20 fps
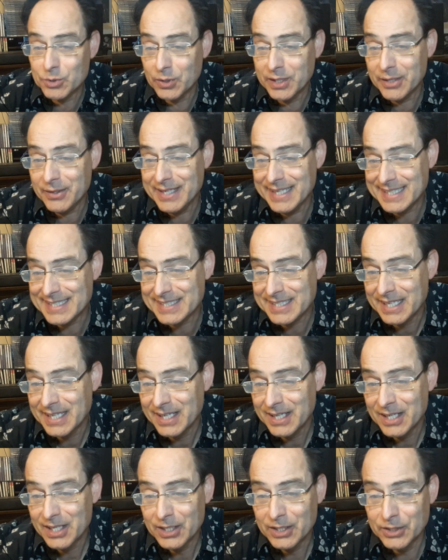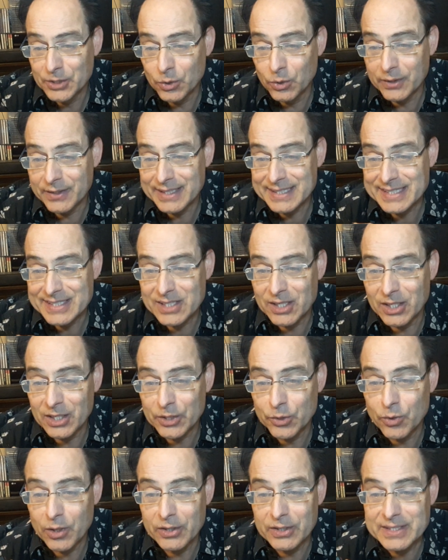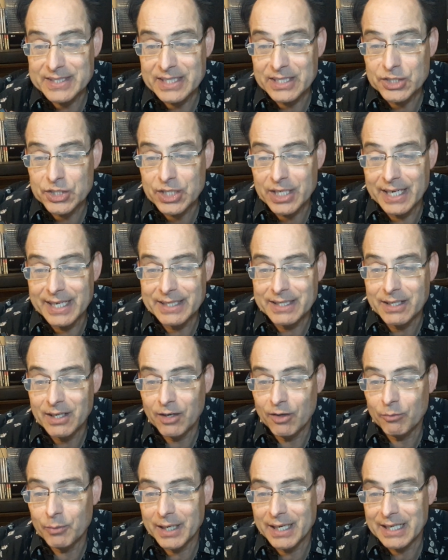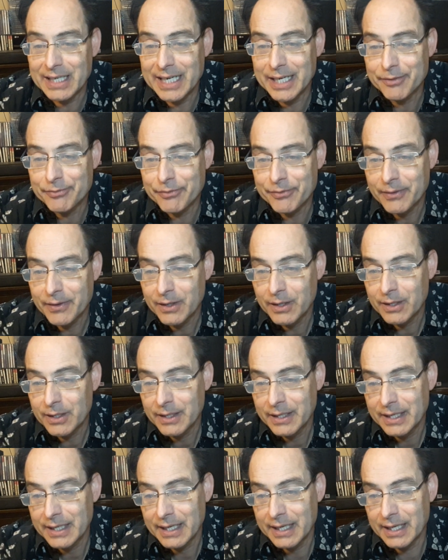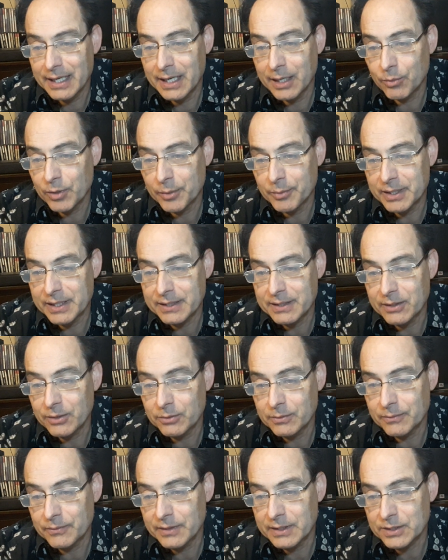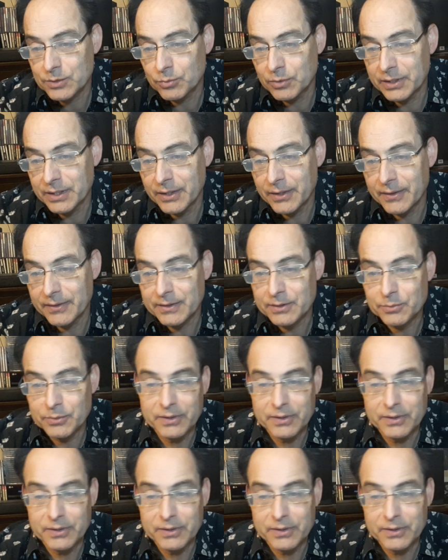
So here he is doing this song, "You Are the Sunshine of My Life." Wait a minute, no, this one here.